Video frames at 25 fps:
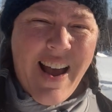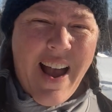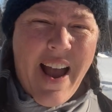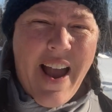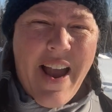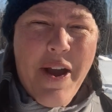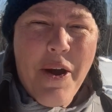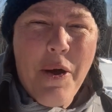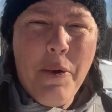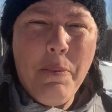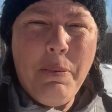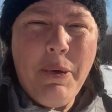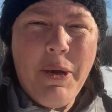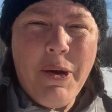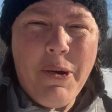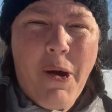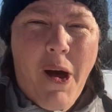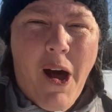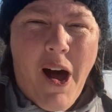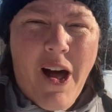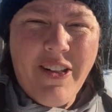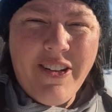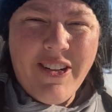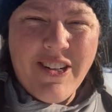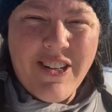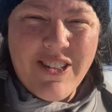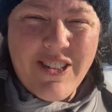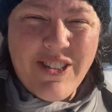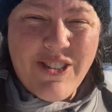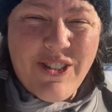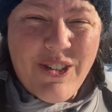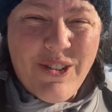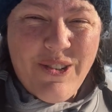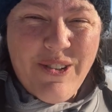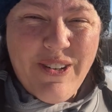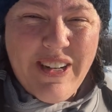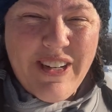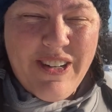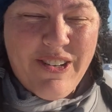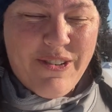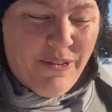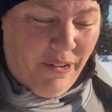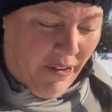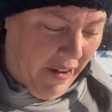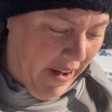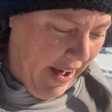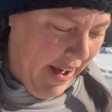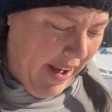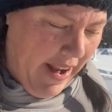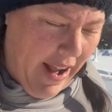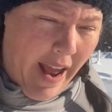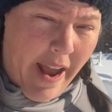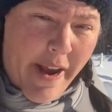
I hope you all are doing great.